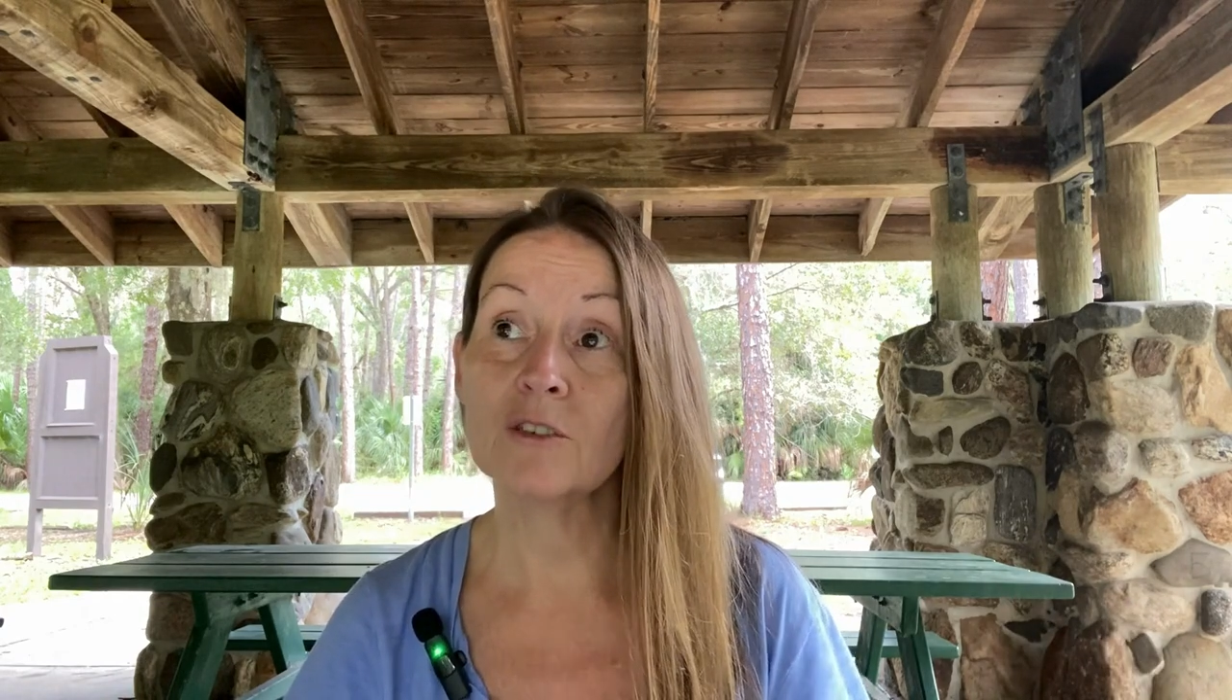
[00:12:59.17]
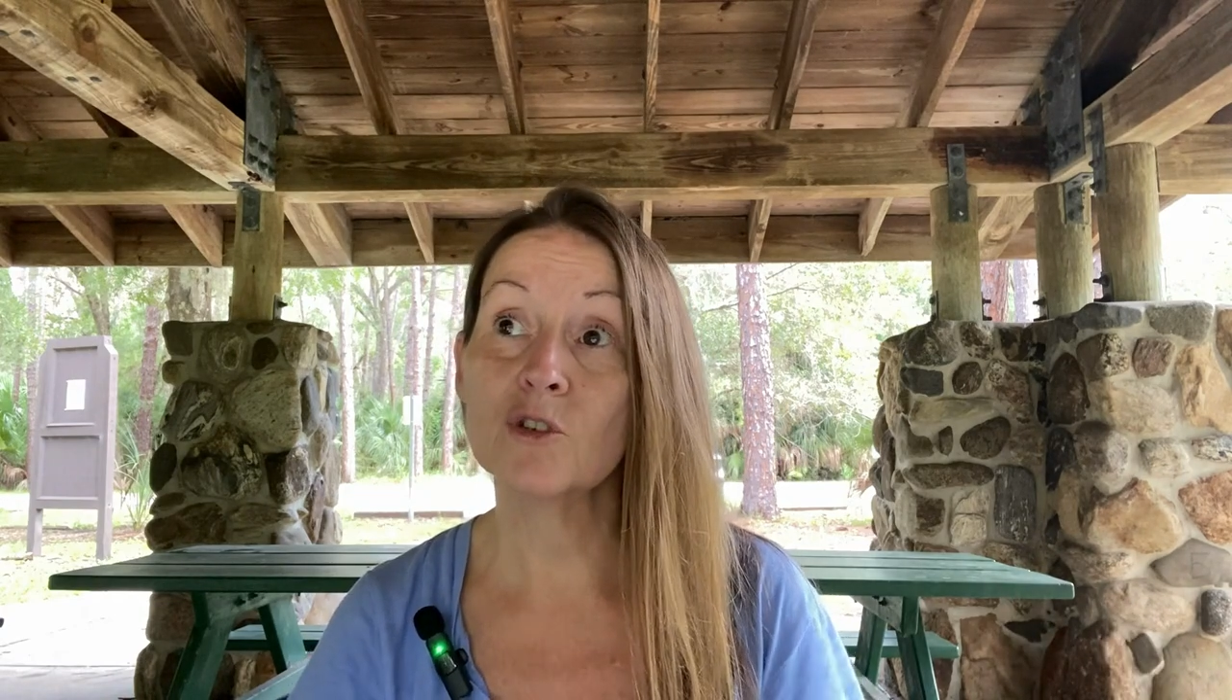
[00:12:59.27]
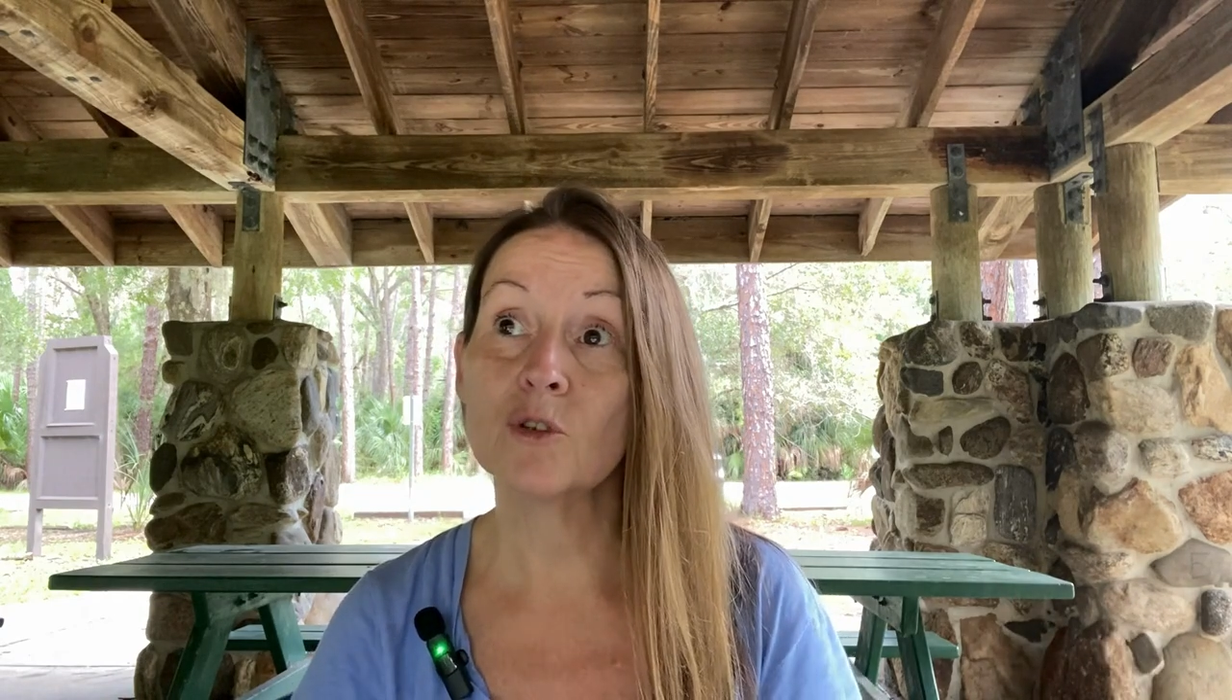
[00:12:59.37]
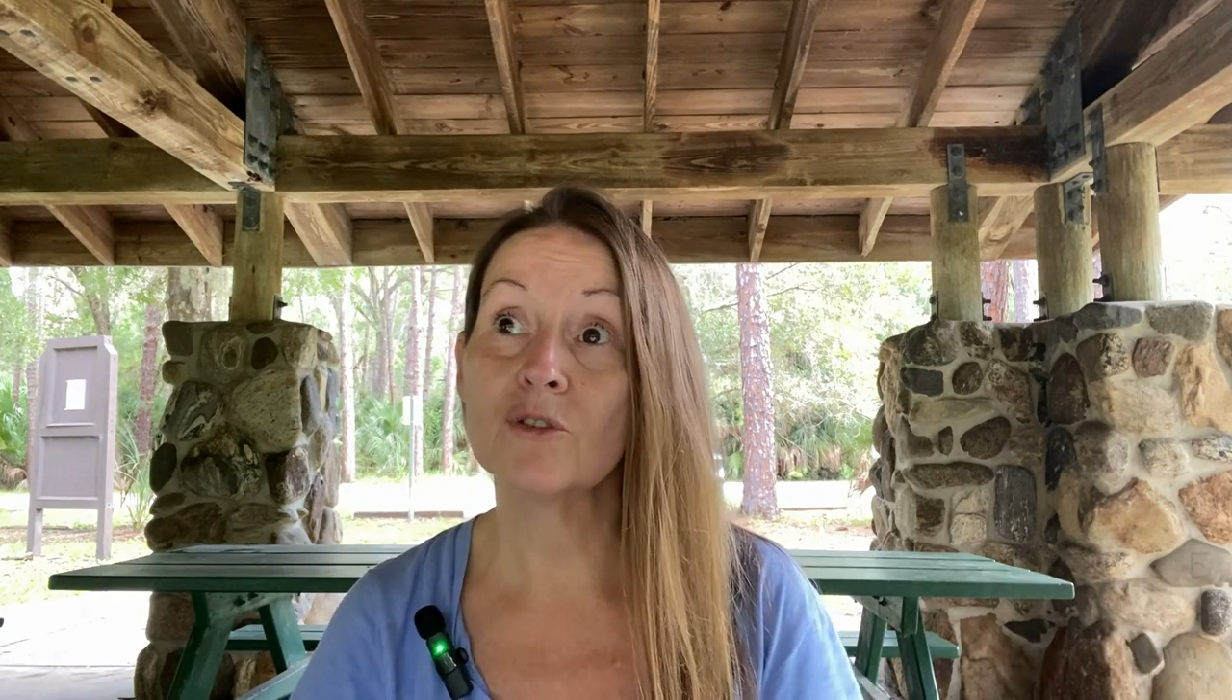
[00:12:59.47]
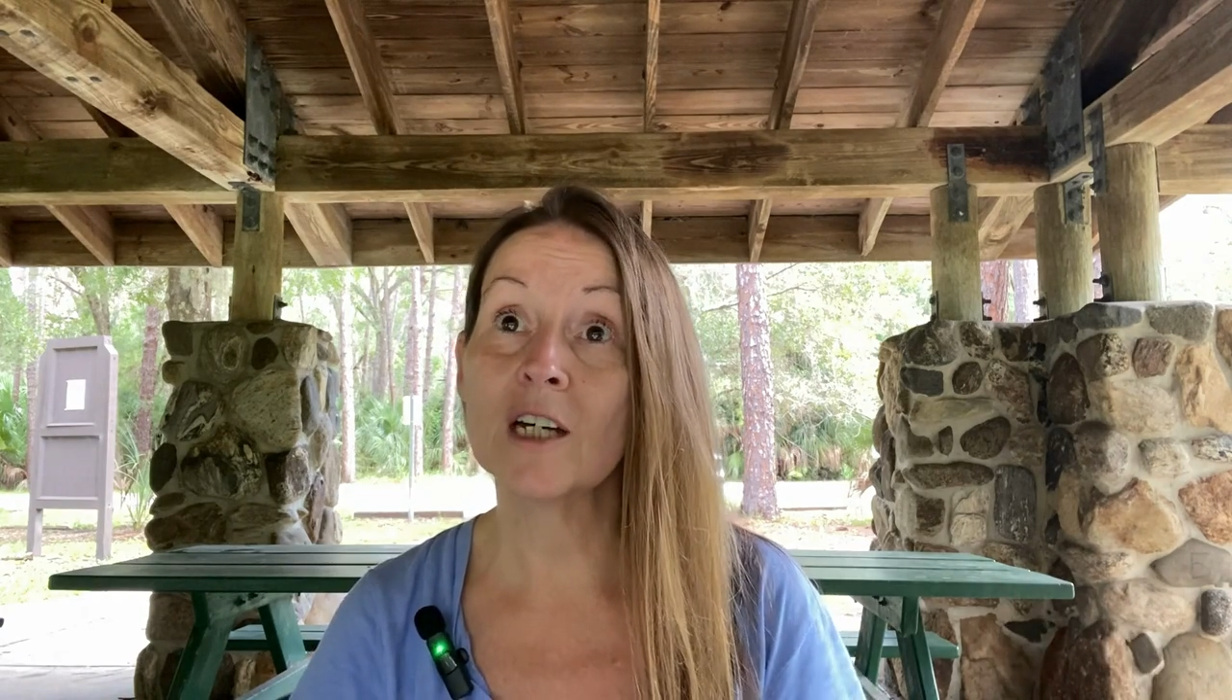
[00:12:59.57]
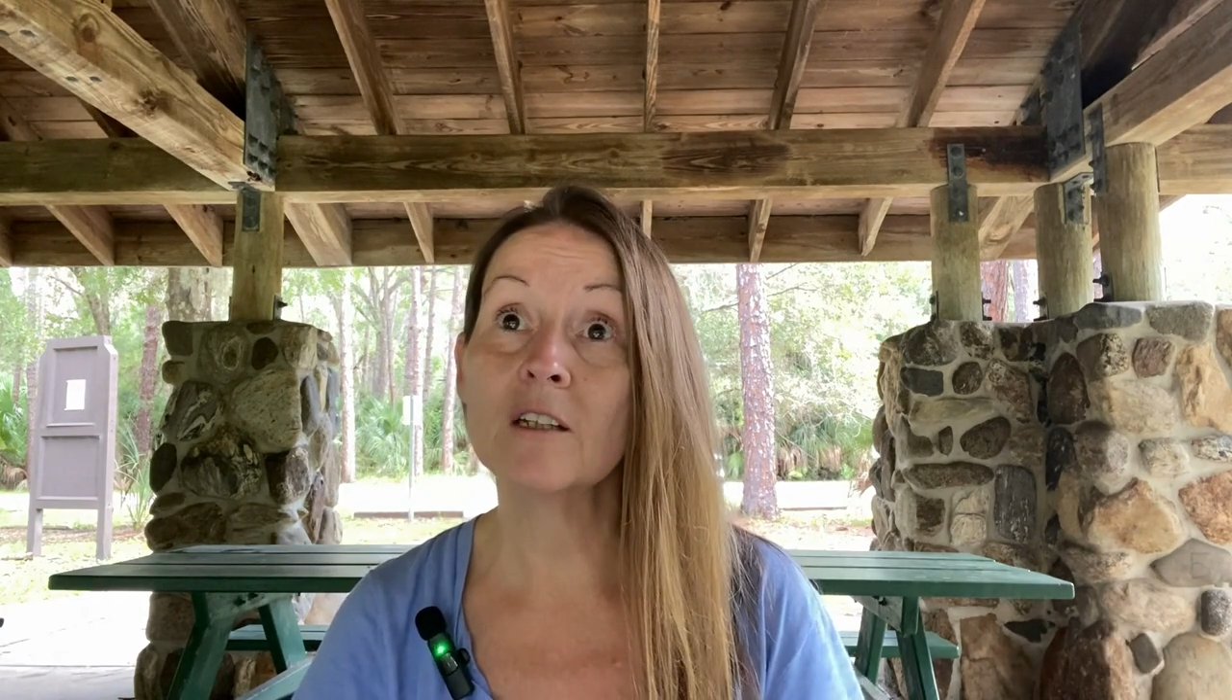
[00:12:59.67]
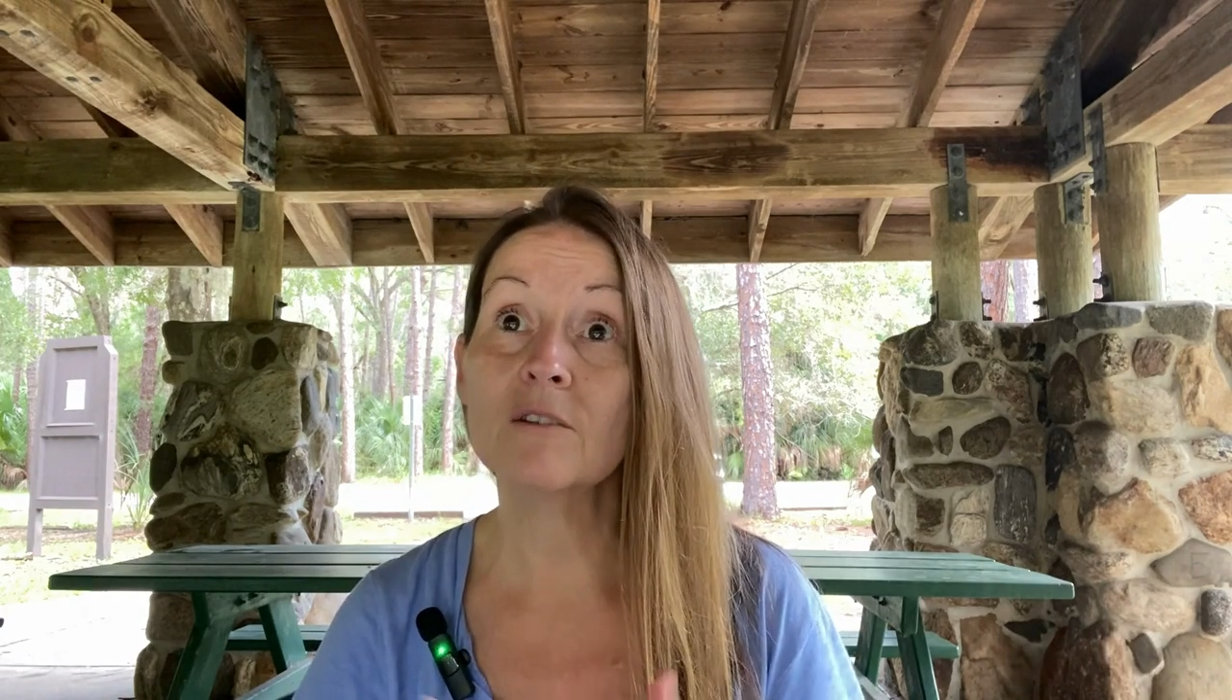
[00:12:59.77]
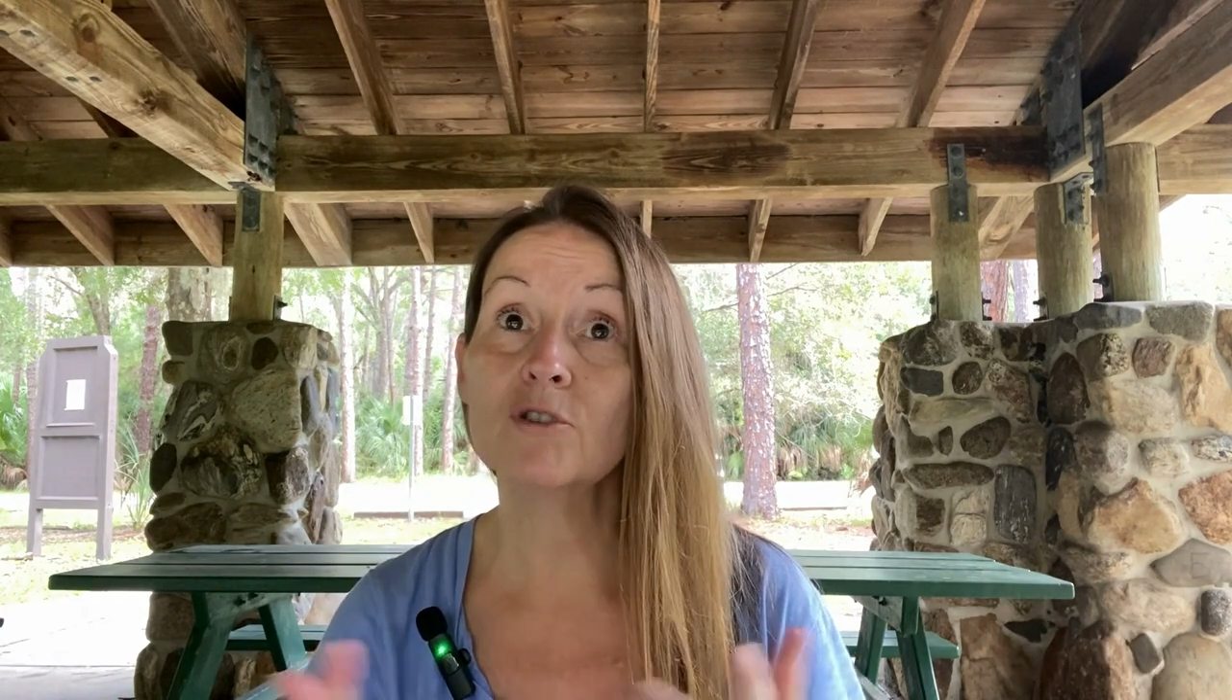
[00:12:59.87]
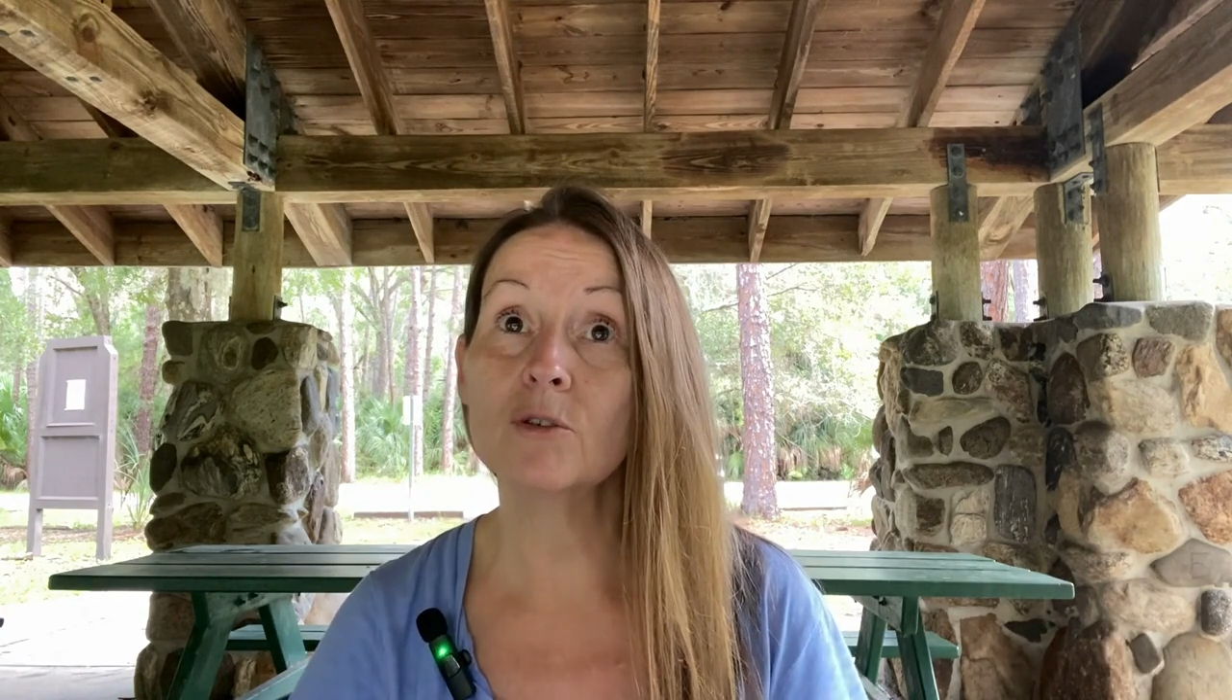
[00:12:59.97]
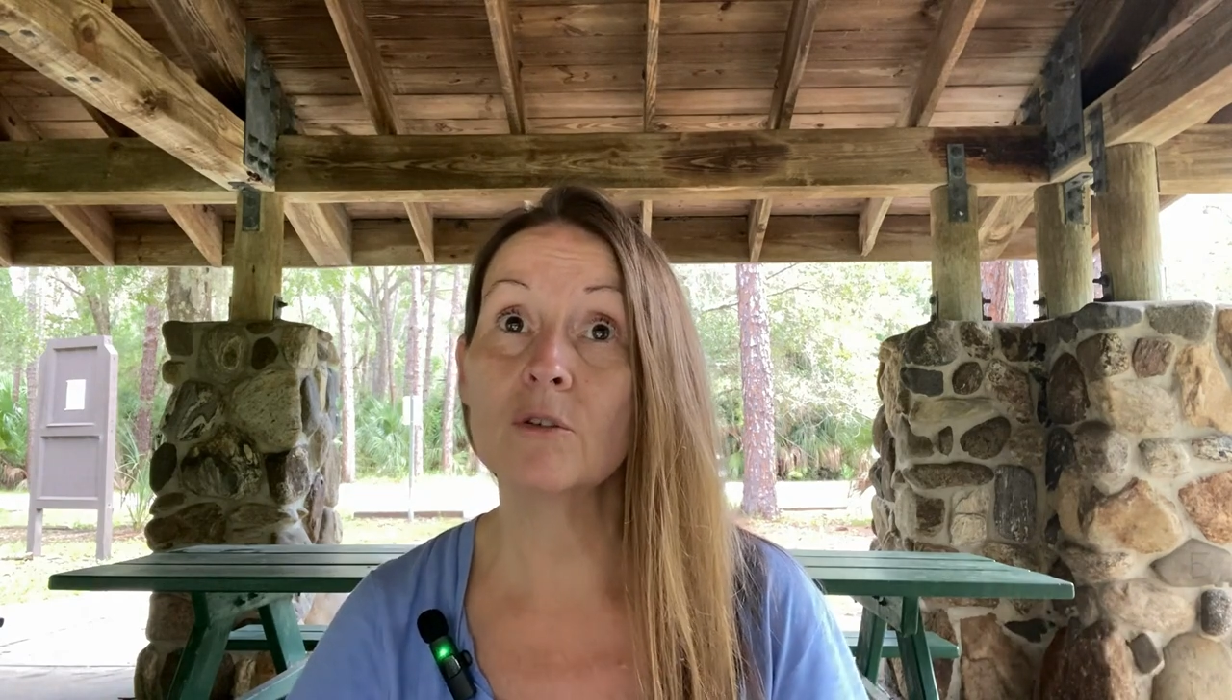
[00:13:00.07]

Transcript: And so that gives